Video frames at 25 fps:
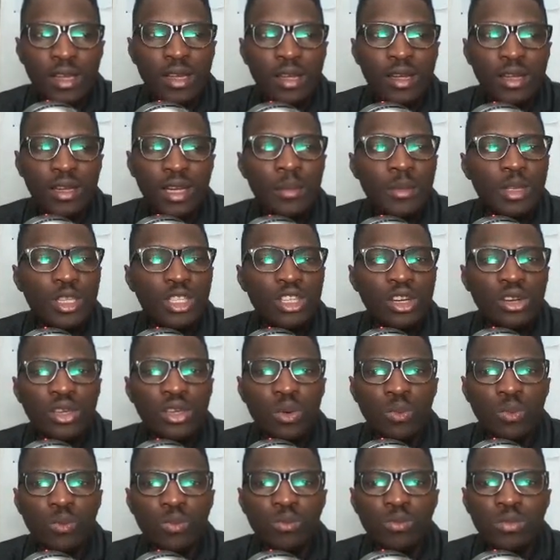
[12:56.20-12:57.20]
Let me tell
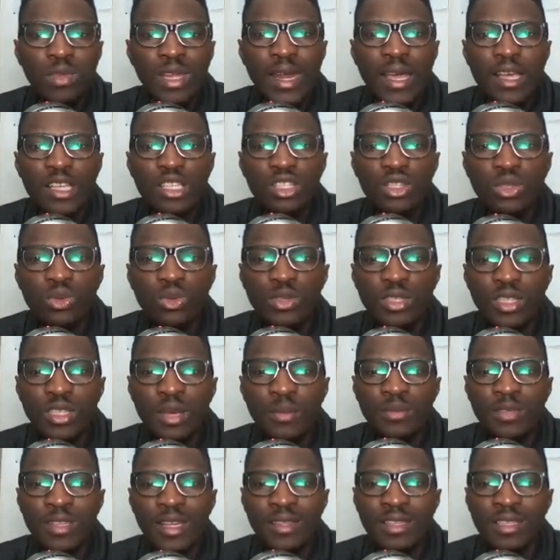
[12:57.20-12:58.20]
you the next 2
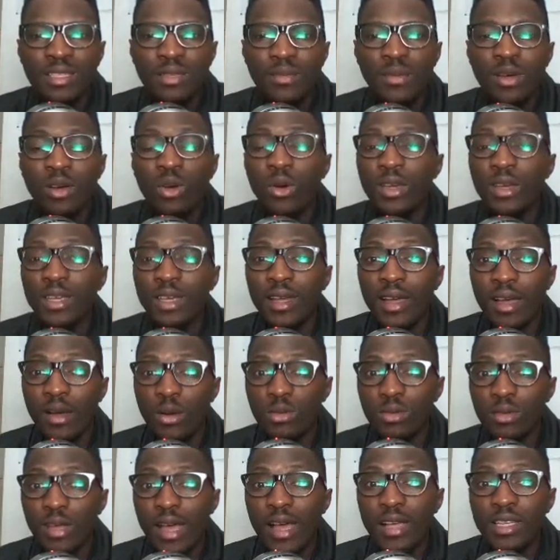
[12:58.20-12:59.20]
steps at this time. Okay, I
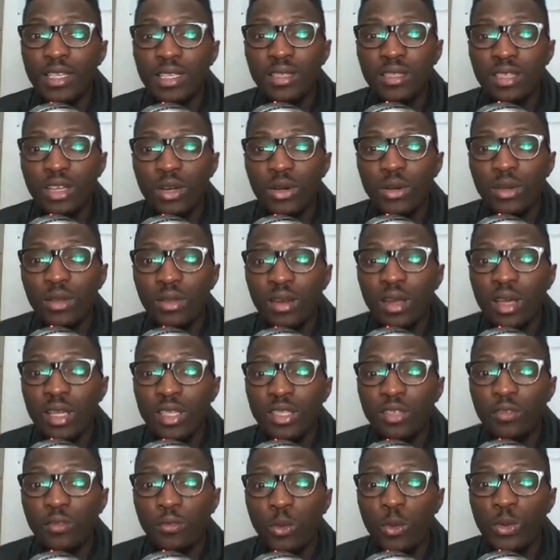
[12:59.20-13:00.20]
would actually tell you the
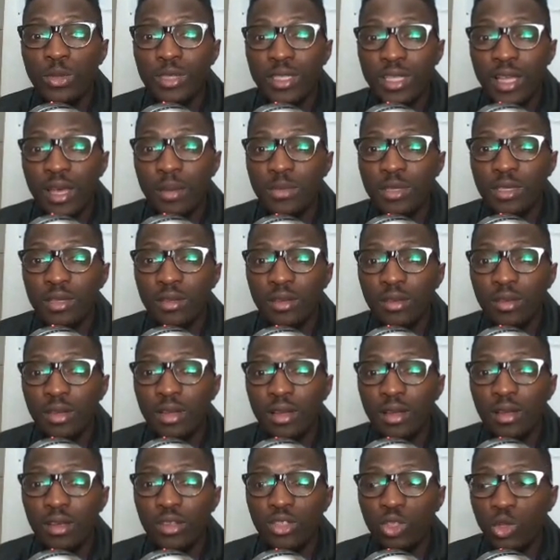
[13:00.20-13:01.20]
next 4 steps.
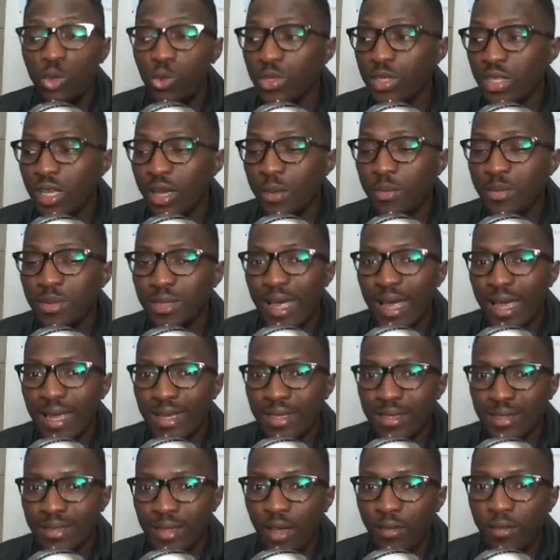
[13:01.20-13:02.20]
2 steps that
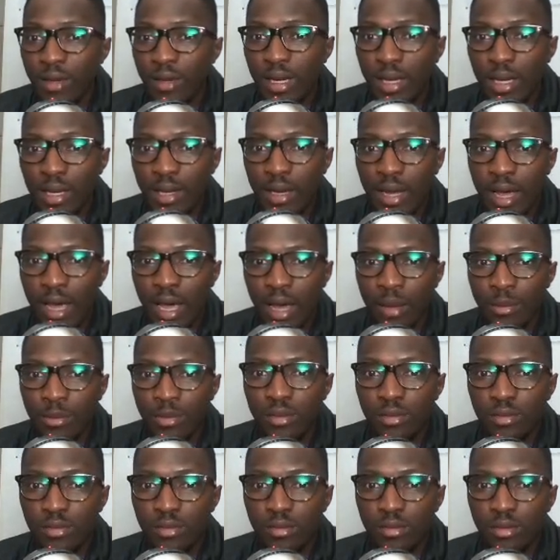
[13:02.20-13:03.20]
it's definitely gonna
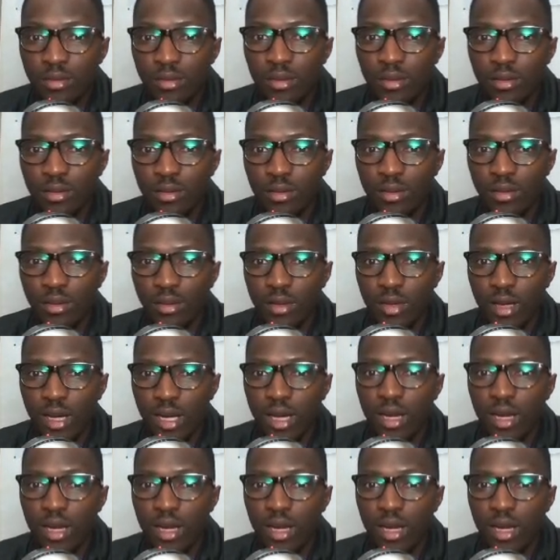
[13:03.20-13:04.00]
happen, and